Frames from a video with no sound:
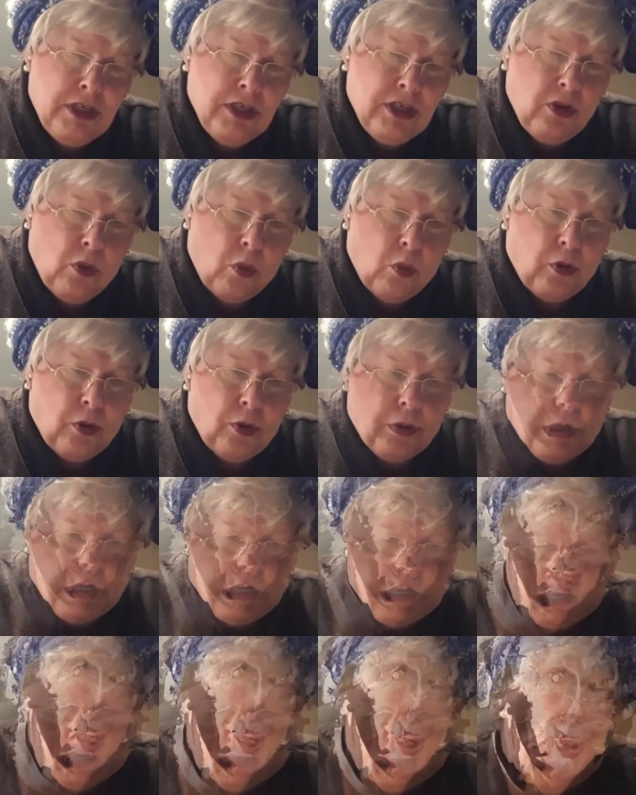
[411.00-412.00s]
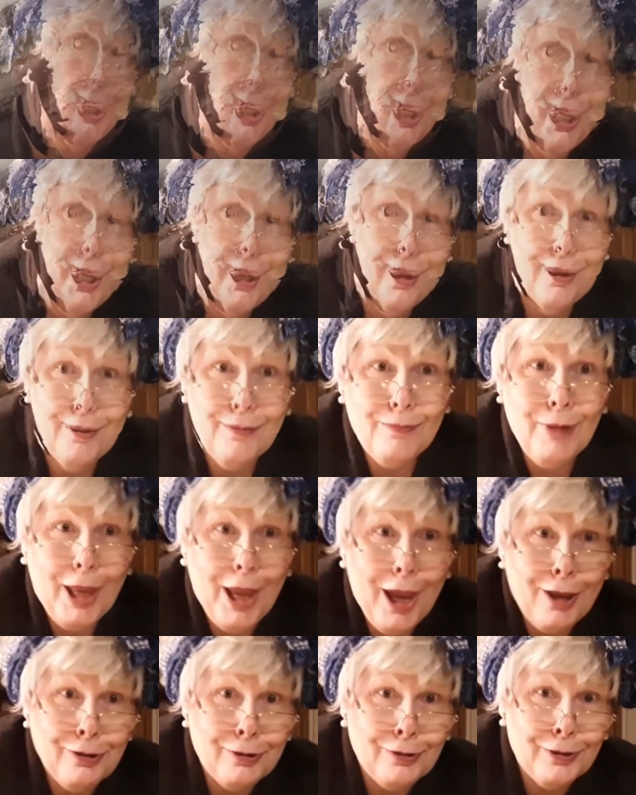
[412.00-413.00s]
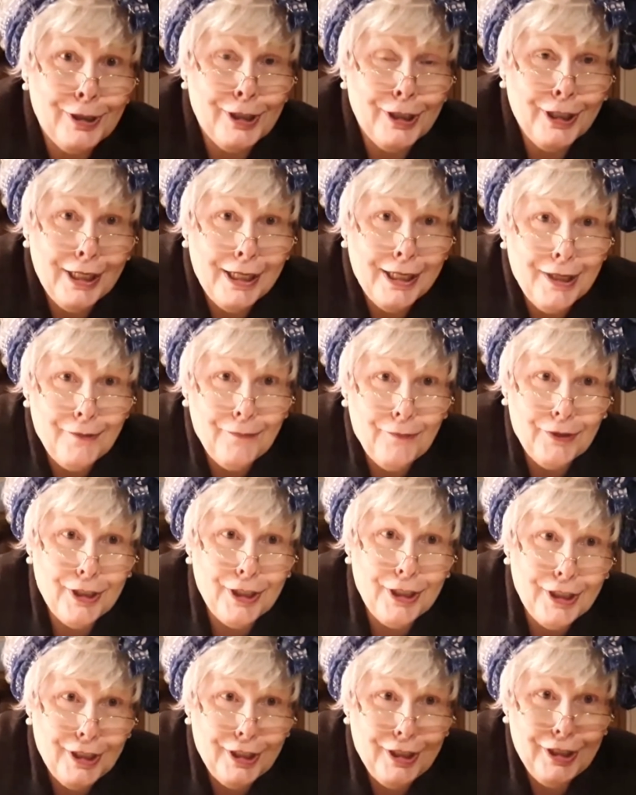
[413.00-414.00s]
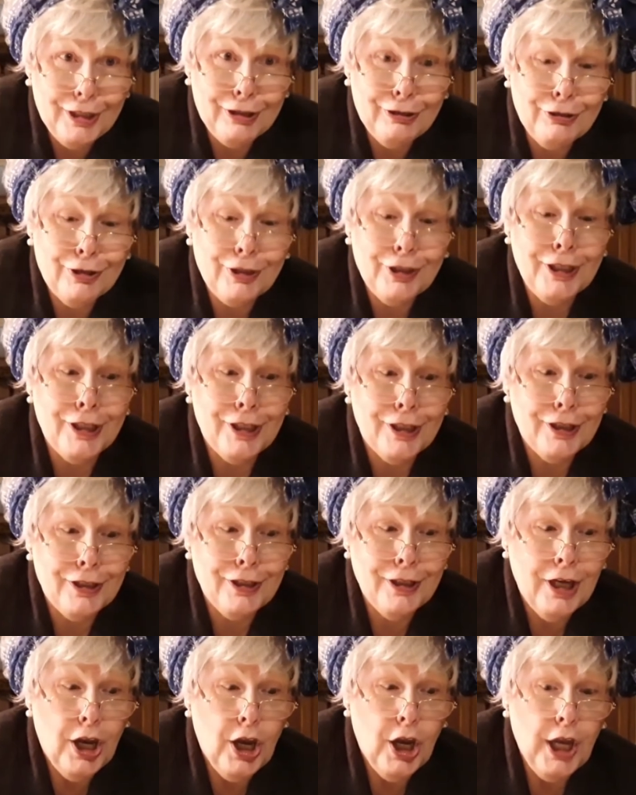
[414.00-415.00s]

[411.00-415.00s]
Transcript: the store. It came out of the oven. It did.